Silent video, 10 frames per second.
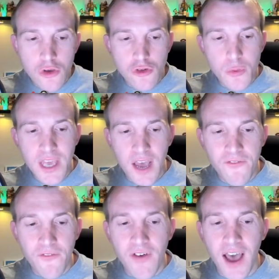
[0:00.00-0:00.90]
So we
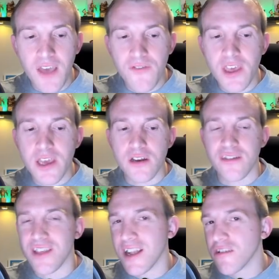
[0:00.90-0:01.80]
have 5
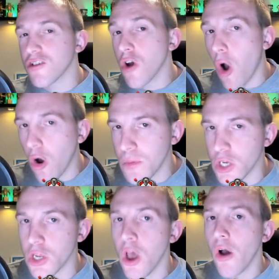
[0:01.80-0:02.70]
healers. That's
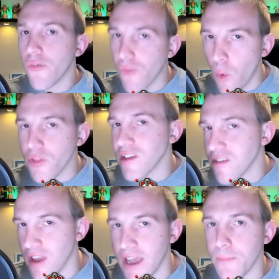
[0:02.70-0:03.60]
common for
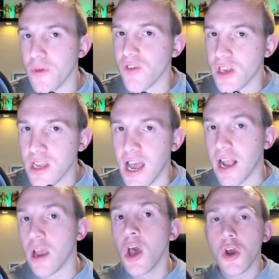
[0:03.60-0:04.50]
this type of
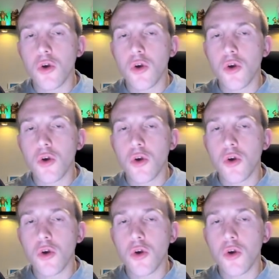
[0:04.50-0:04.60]
attack.